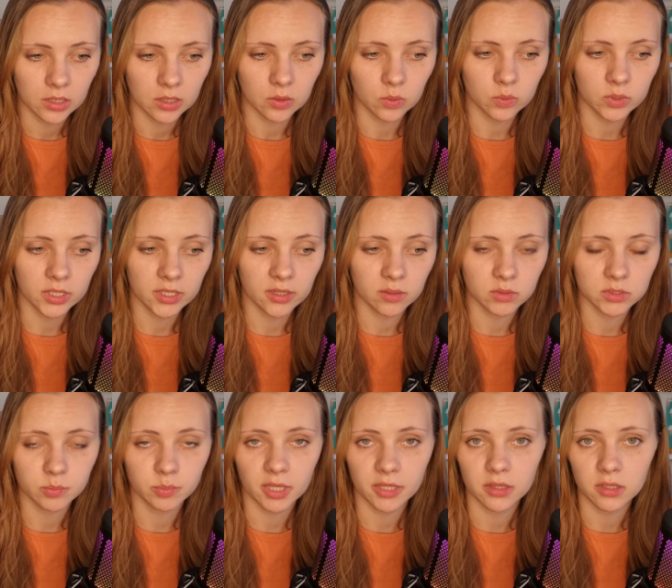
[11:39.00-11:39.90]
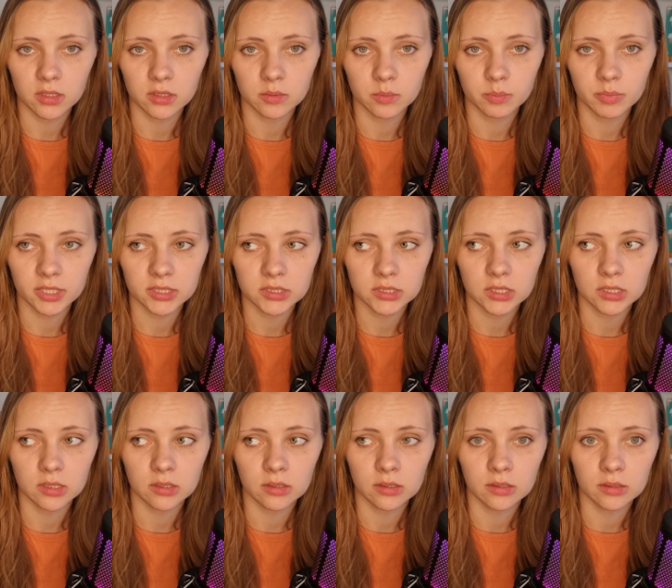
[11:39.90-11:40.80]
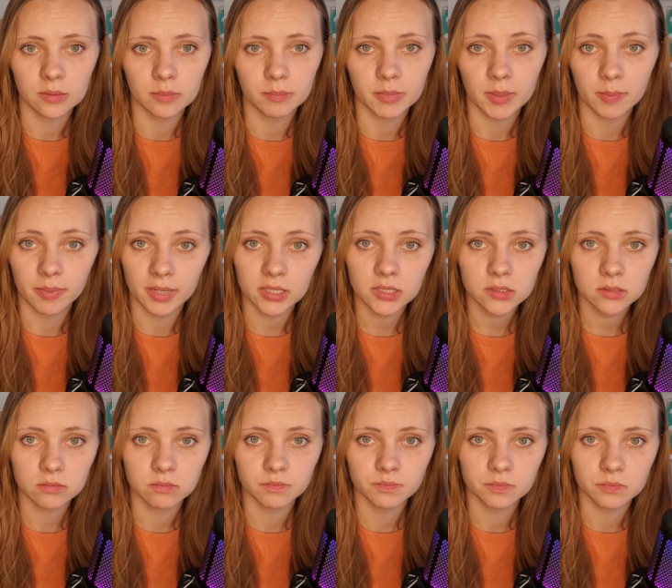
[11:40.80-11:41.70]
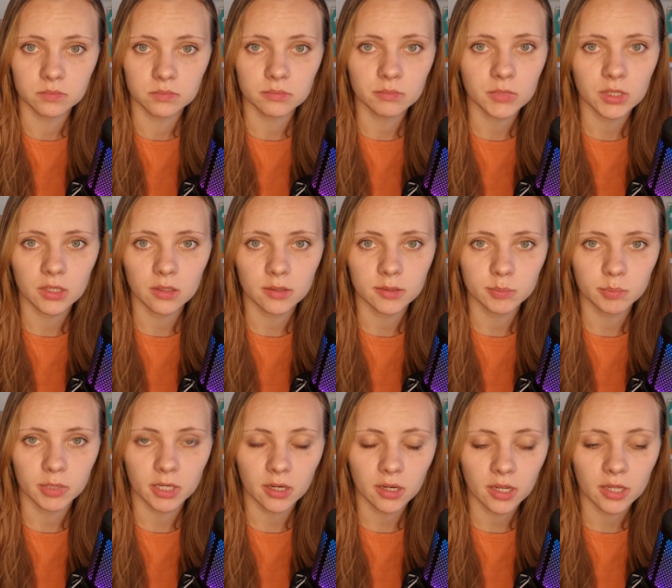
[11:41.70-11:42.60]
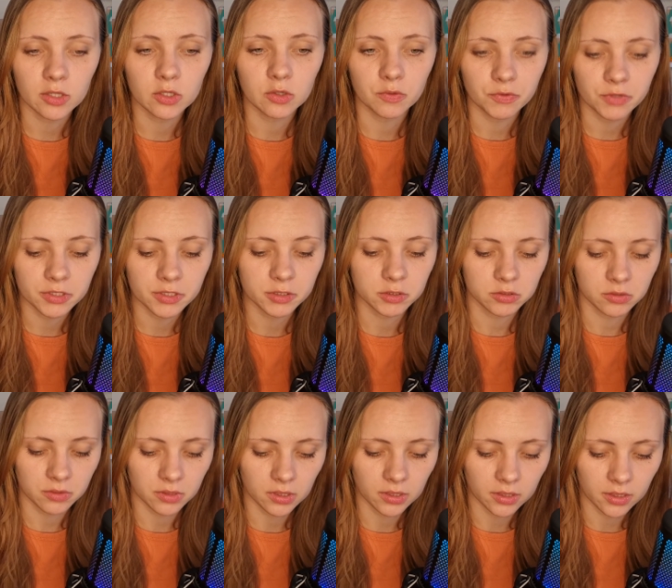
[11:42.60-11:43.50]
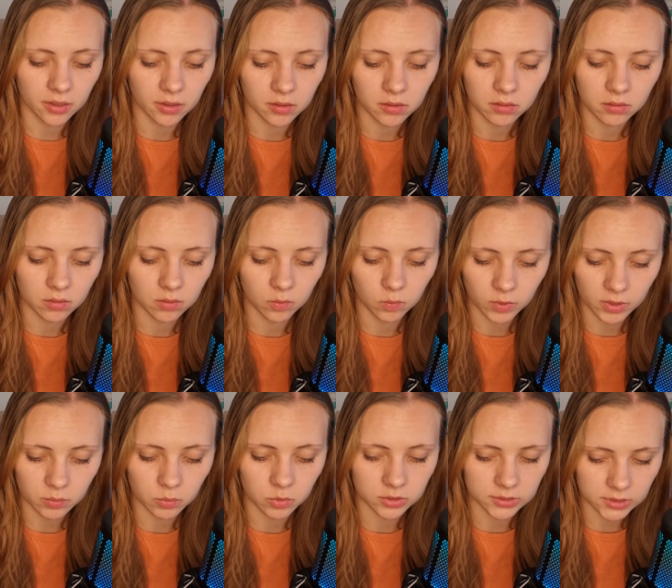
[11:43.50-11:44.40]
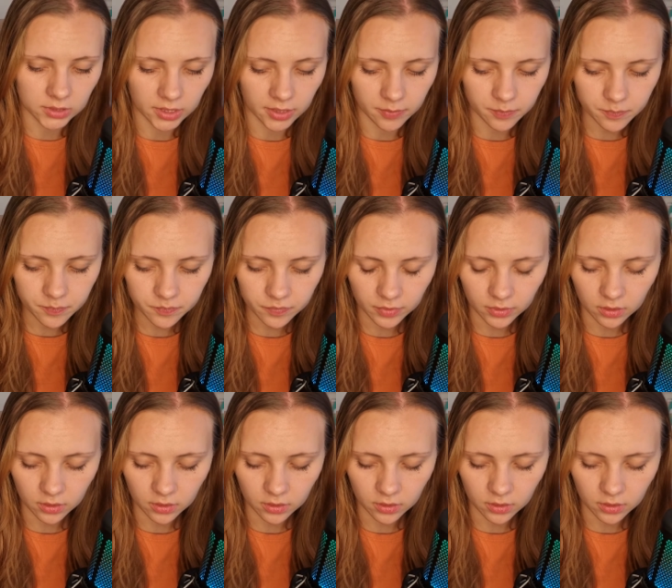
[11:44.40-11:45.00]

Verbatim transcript: when I was passing by bus near this park. I know that I saw the guy one more time.